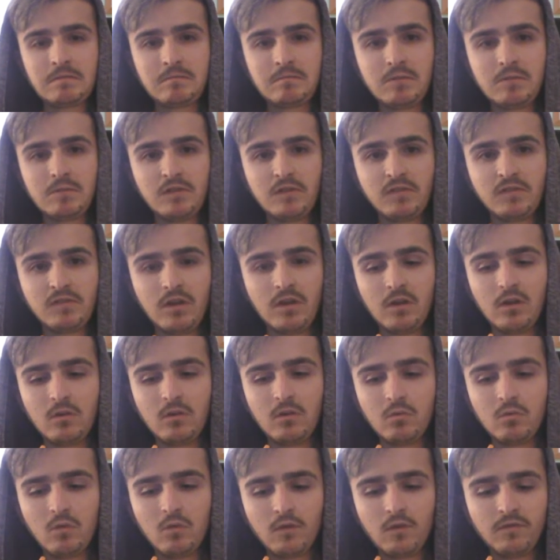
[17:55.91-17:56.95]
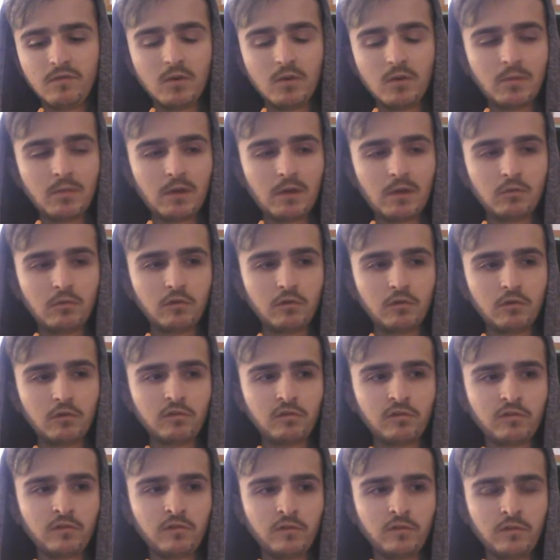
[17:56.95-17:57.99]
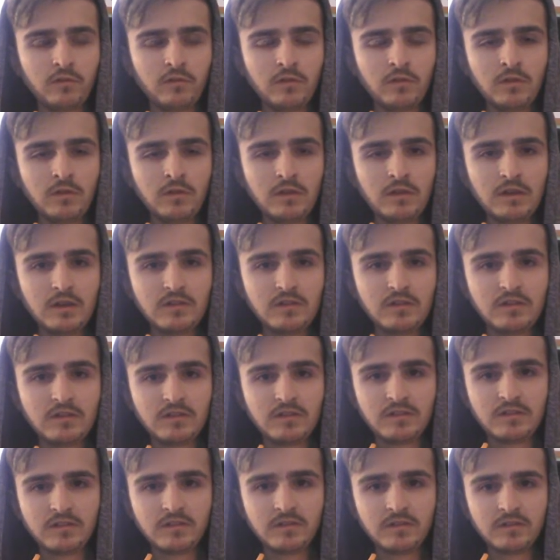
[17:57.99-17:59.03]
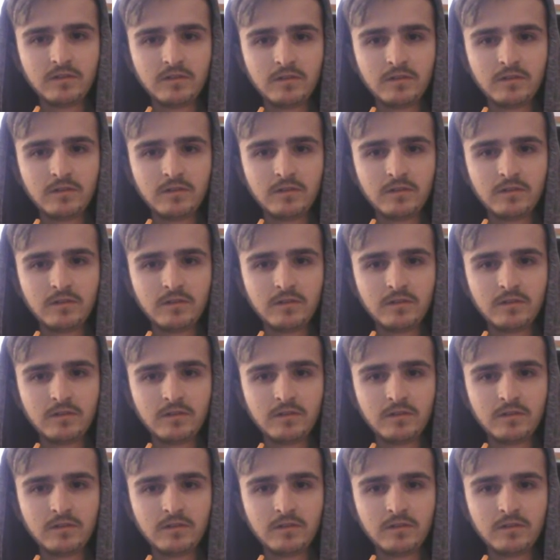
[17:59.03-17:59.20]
But, so, what a film that was. It's just...